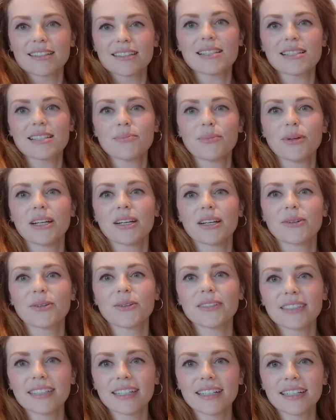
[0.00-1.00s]
It's pretty
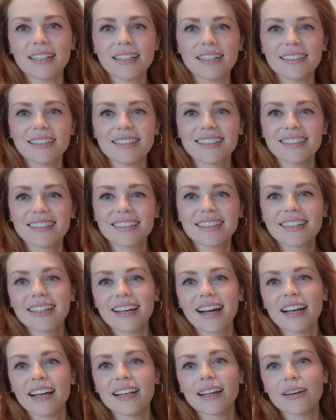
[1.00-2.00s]
cool, huh?
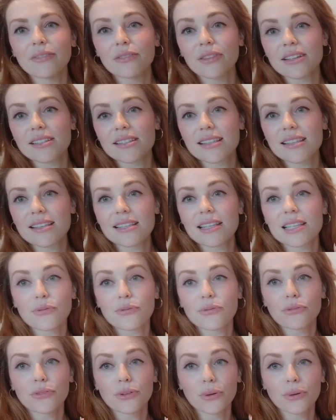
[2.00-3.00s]
I love this. This is
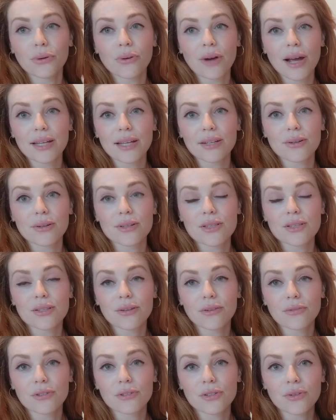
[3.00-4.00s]
fluorite
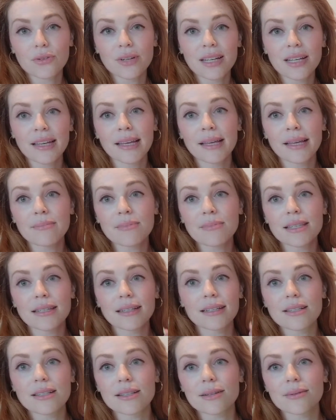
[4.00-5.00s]
crystal for dreams and
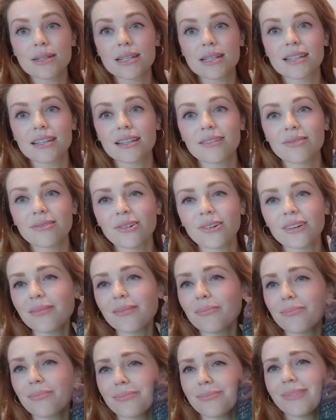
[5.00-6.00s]
intuition. What a,
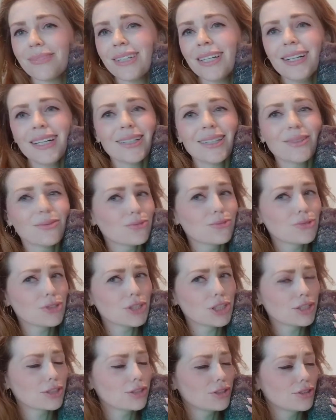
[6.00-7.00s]

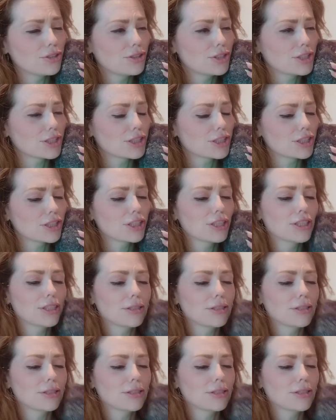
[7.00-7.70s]
what a dollar.